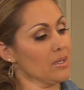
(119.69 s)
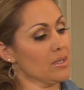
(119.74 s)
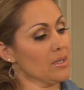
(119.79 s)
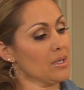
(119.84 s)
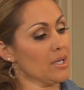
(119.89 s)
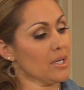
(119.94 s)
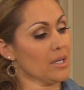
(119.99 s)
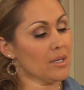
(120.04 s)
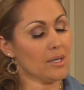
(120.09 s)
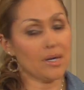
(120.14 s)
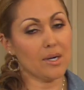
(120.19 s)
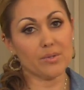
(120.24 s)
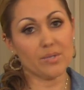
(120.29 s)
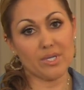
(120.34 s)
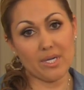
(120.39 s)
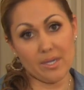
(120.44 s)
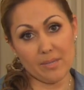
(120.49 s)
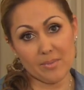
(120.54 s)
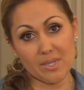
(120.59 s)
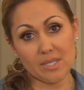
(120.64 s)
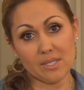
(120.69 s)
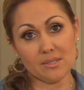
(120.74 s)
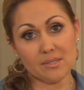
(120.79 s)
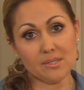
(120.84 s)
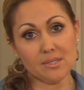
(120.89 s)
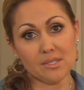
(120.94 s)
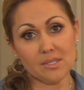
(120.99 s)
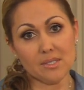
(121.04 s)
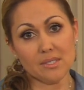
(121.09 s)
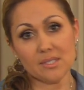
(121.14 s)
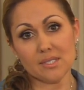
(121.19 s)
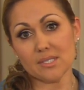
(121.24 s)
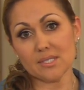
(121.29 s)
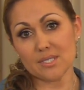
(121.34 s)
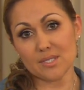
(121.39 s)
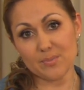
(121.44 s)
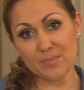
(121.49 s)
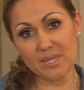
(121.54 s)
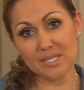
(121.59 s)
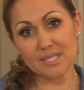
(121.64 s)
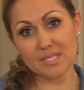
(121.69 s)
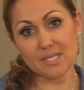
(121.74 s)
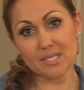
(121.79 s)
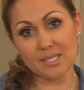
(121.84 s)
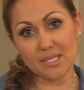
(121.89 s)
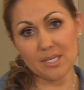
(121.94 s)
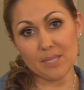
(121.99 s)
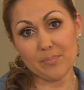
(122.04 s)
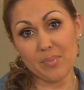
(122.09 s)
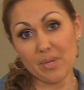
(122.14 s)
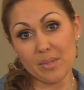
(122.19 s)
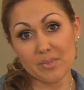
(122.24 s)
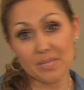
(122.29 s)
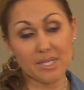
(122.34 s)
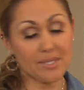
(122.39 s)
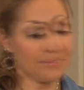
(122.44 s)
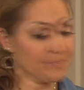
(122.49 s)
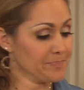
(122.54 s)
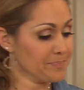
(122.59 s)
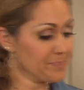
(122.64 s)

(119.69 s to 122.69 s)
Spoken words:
auyama. It's basically a pumpkin.